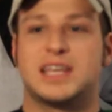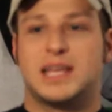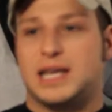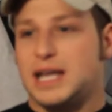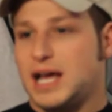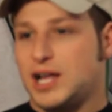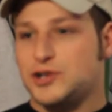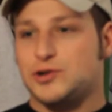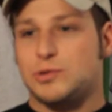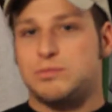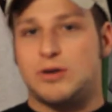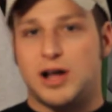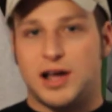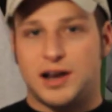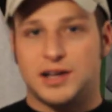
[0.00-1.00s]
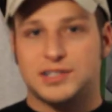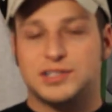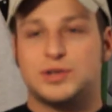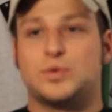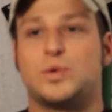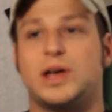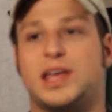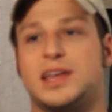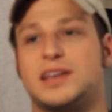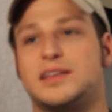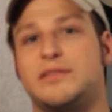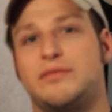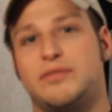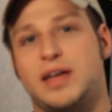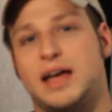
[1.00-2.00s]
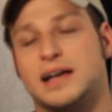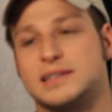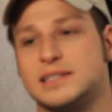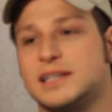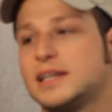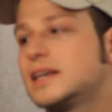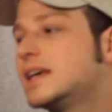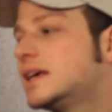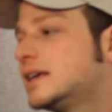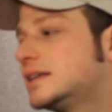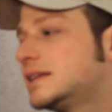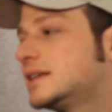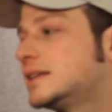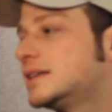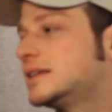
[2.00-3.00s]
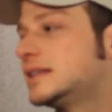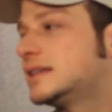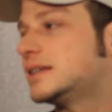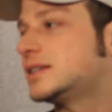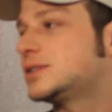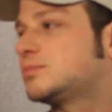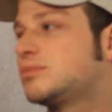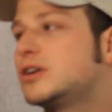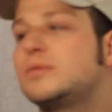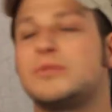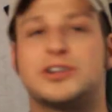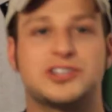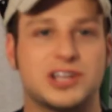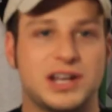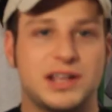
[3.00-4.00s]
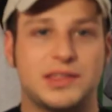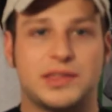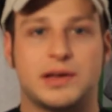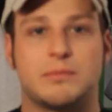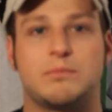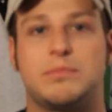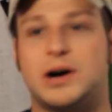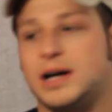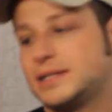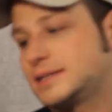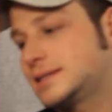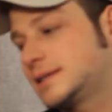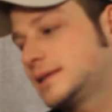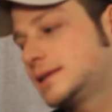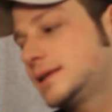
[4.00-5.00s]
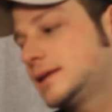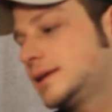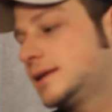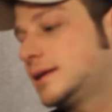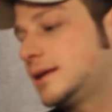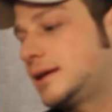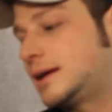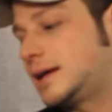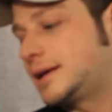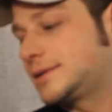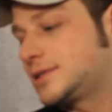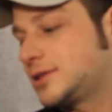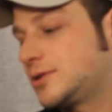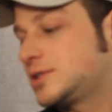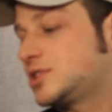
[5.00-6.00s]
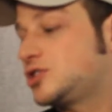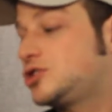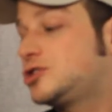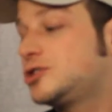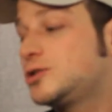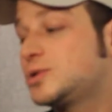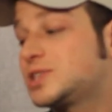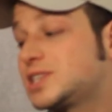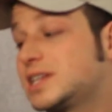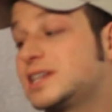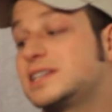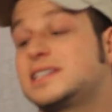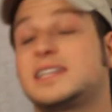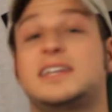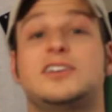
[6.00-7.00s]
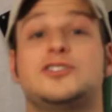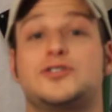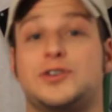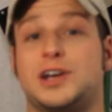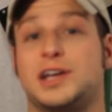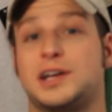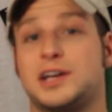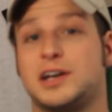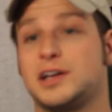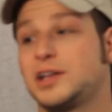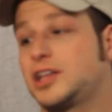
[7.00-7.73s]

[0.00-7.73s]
natural product when in fact it is pretty much anything but. So it's a juice and tea drink,